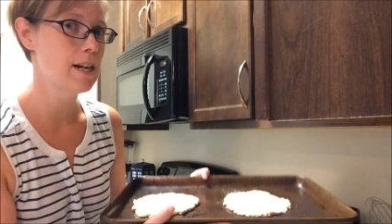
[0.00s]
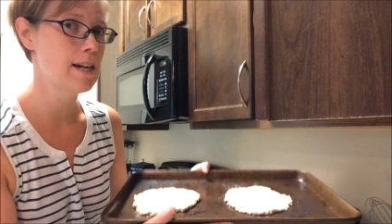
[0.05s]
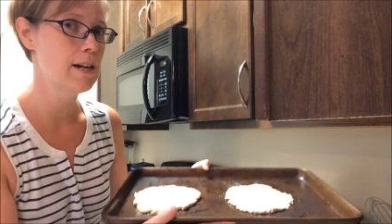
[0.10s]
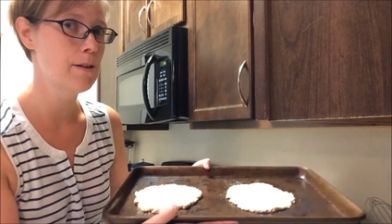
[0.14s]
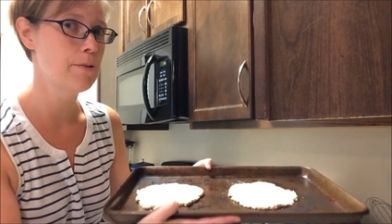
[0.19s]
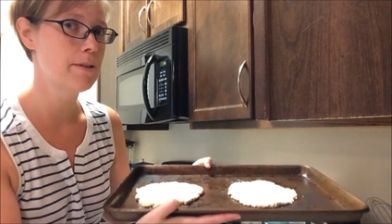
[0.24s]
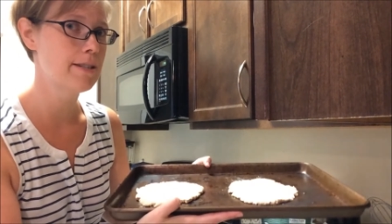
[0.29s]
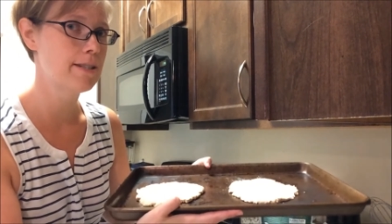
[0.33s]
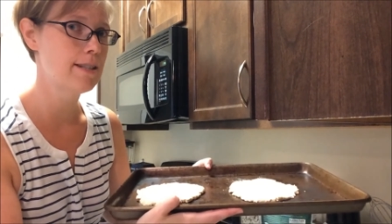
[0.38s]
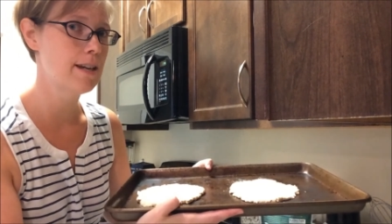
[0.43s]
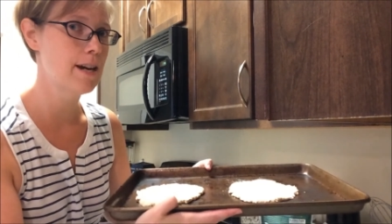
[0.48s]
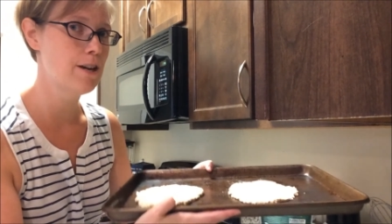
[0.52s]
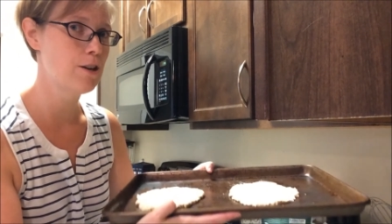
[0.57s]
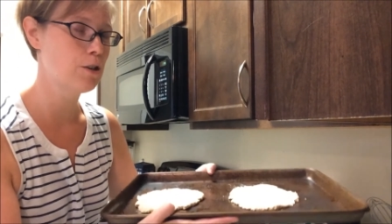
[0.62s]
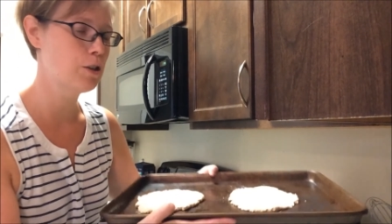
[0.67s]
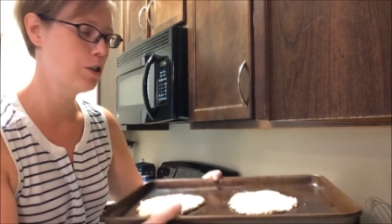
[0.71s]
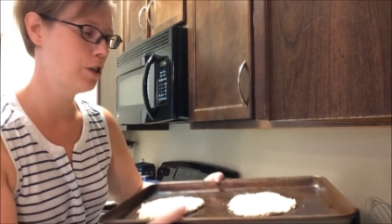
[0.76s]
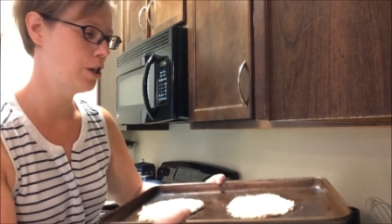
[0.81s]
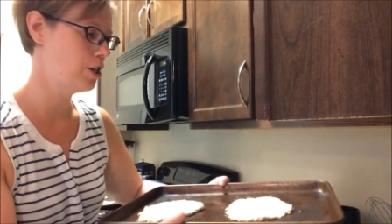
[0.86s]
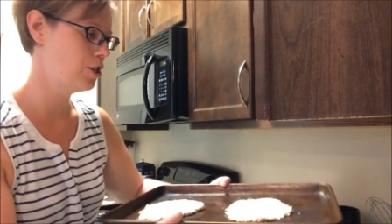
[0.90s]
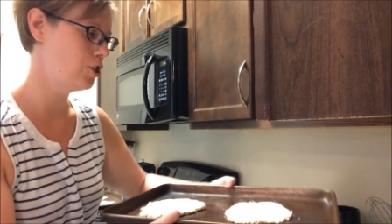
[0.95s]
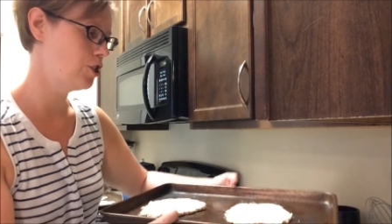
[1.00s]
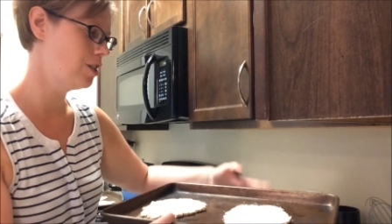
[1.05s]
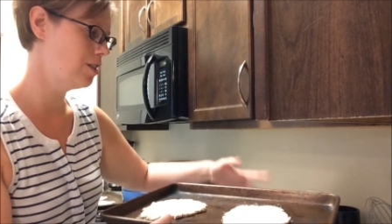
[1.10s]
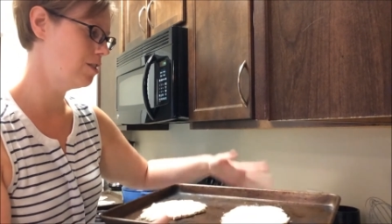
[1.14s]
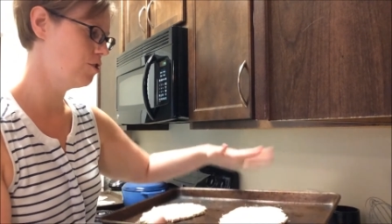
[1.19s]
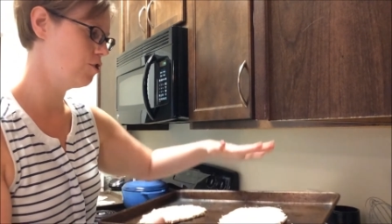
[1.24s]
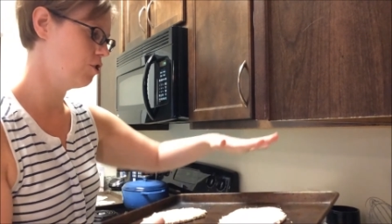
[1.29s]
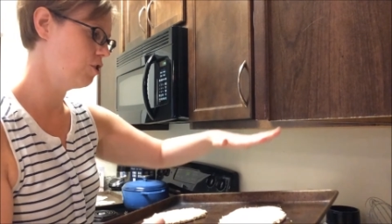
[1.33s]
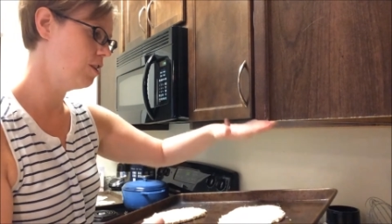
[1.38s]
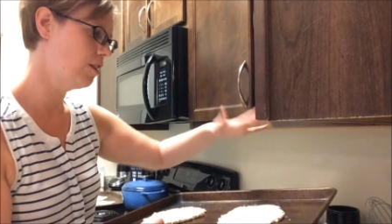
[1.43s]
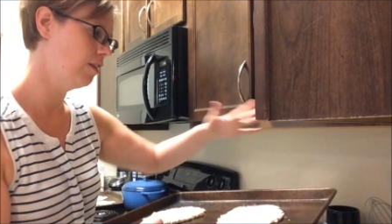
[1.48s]
I always say your cookie
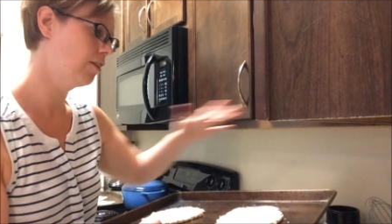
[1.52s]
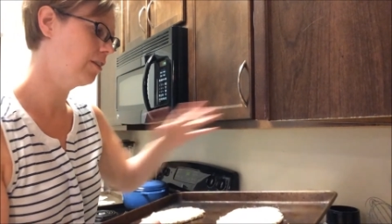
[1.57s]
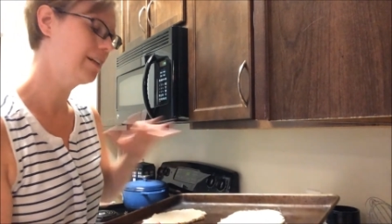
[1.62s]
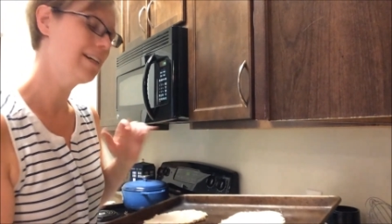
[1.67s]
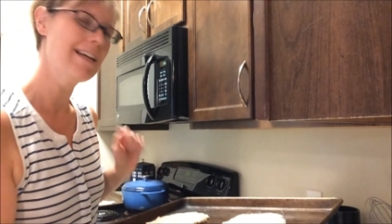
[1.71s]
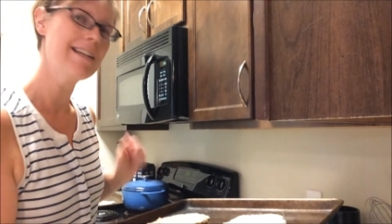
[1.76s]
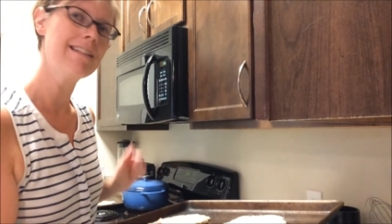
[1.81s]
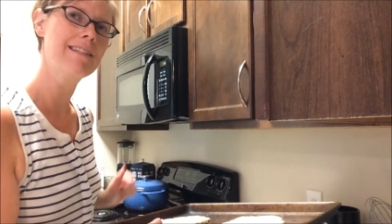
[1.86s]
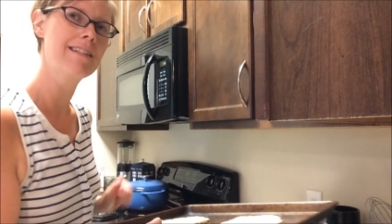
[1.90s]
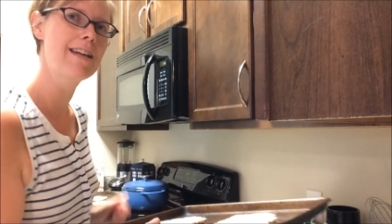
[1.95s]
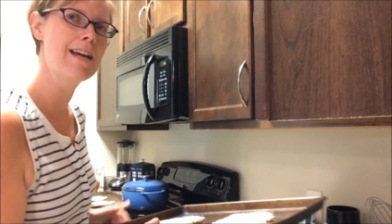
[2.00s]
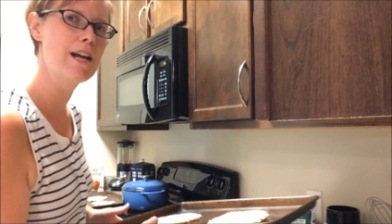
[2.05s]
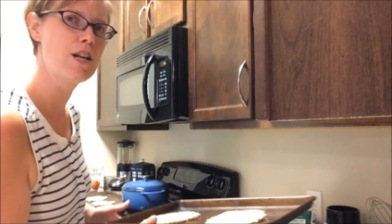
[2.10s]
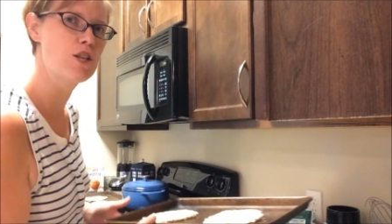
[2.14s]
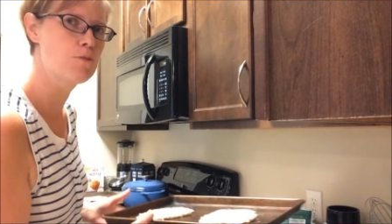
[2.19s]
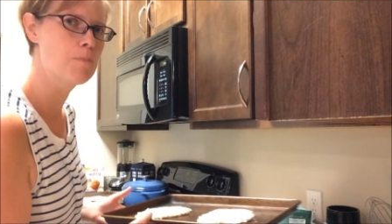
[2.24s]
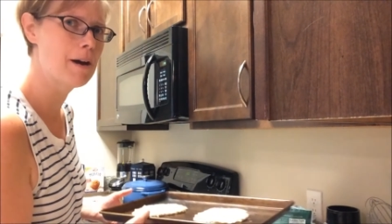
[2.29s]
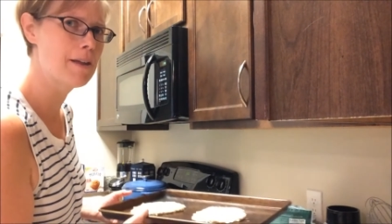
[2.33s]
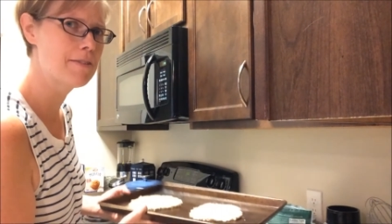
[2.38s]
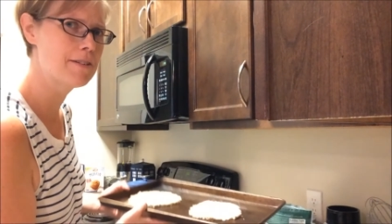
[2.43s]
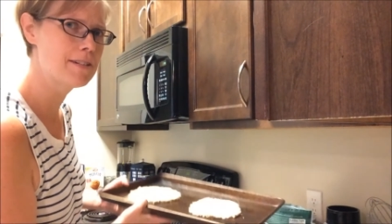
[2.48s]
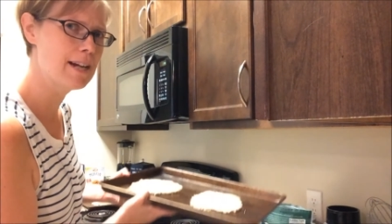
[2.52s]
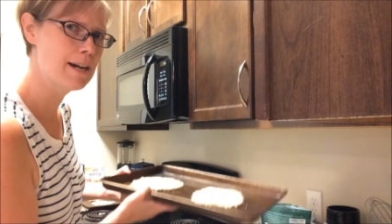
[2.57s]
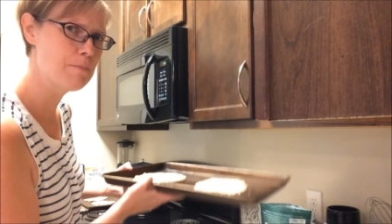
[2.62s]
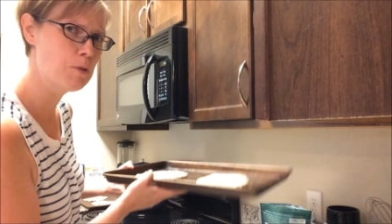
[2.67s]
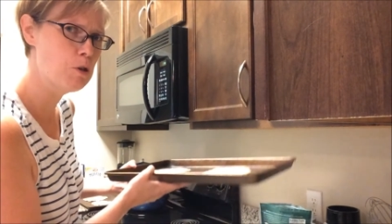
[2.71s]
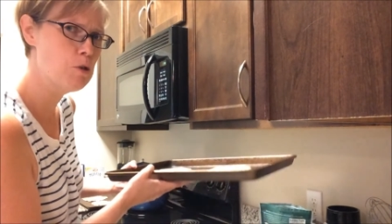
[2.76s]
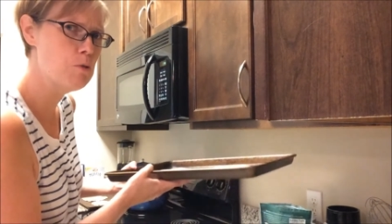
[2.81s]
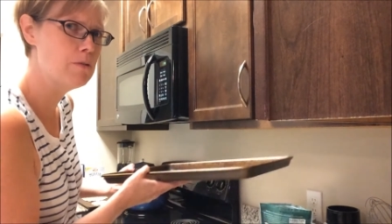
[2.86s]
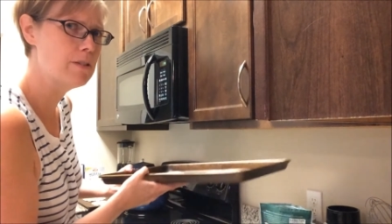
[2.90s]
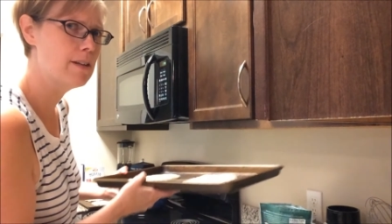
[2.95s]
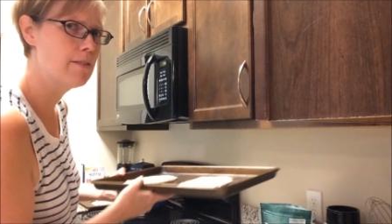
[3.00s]
sheet should look nice and aged by the time
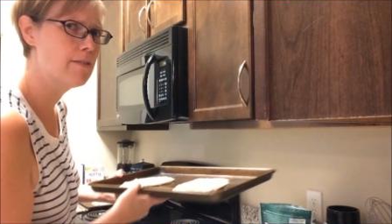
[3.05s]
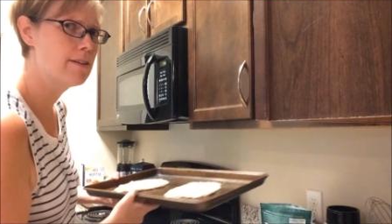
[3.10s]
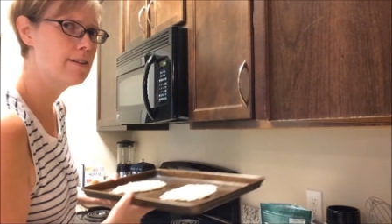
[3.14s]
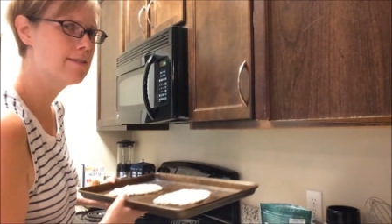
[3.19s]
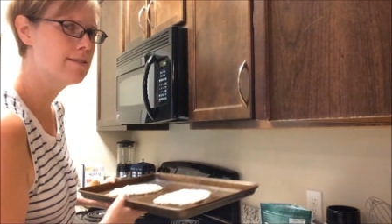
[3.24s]
you're using